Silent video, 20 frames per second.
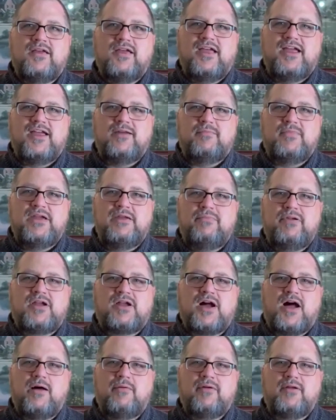in me
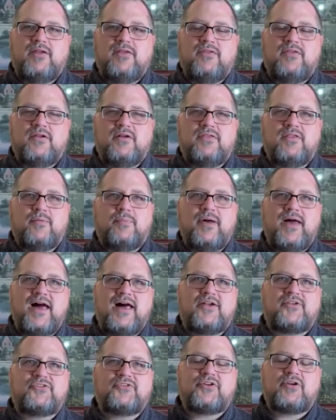becoming the, the
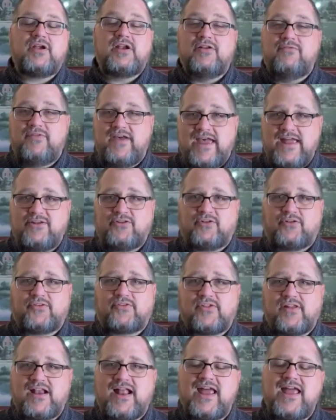pastor and
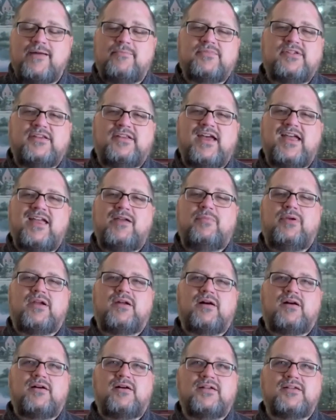evangelist that I am today
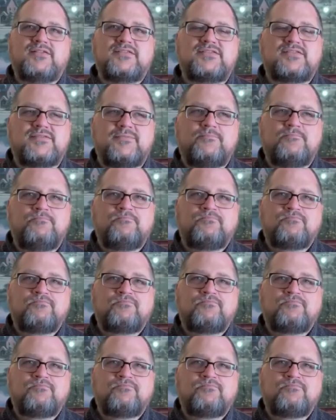because